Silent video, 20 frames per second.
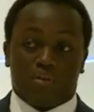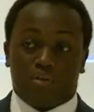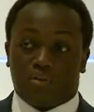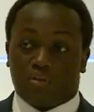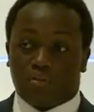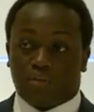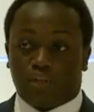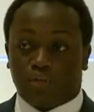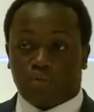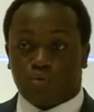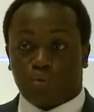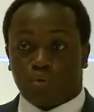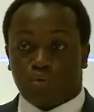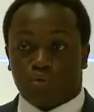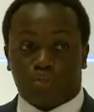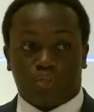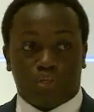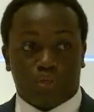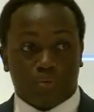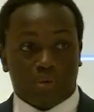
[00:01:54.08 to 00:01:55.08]
They talk
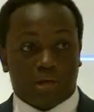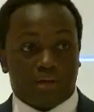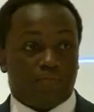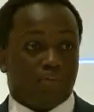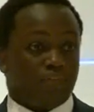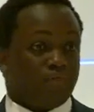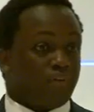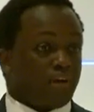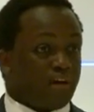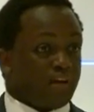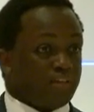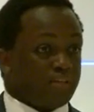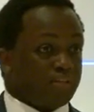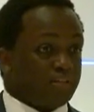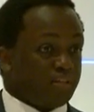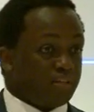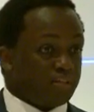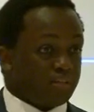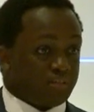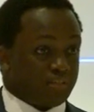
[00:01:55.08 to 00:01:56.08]
to you, have
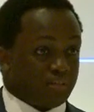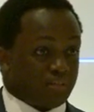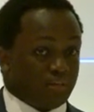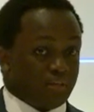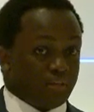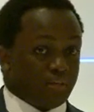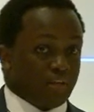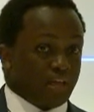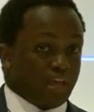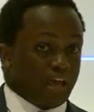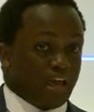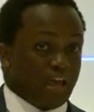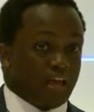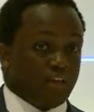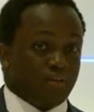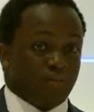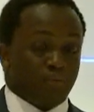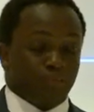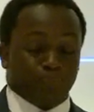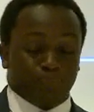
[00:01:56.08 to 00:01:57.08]
advisors,
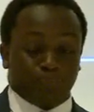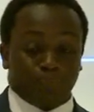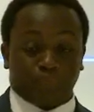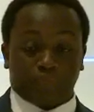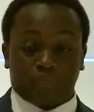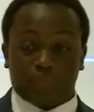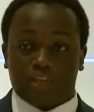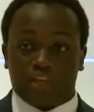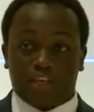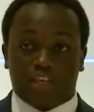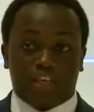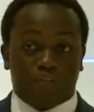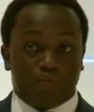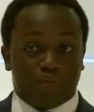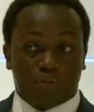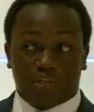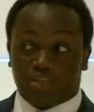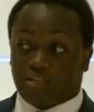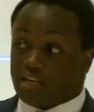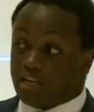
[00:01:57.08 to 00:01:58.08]
and they give you
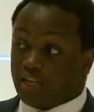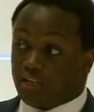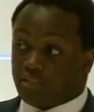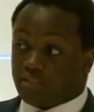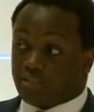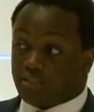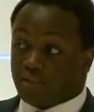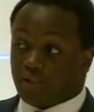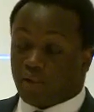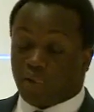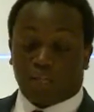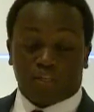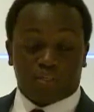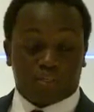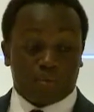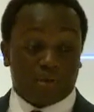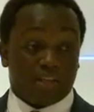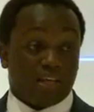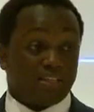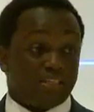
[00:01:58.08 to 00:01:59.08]
the date. So
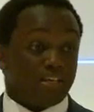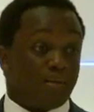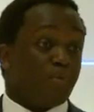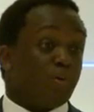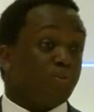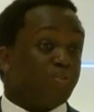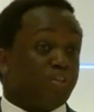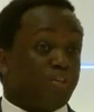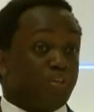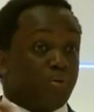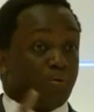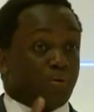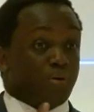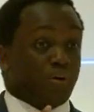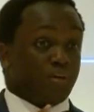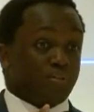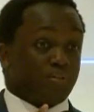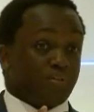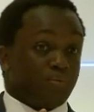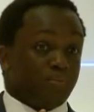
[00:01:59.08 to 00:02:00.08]
at that time, I was in
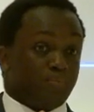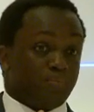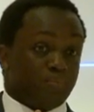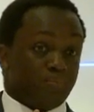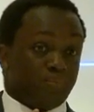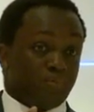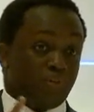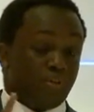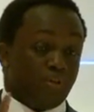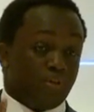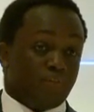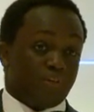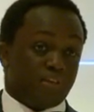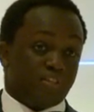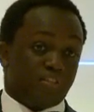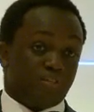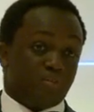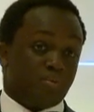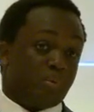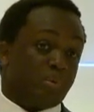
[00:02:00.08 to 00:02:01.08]
Newcastle
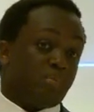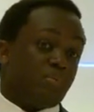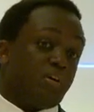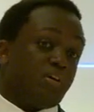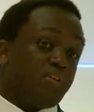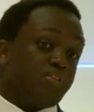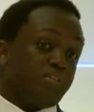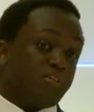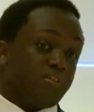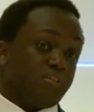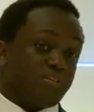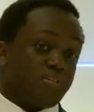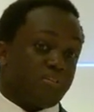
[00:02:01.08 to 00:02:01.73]
University doing my master's.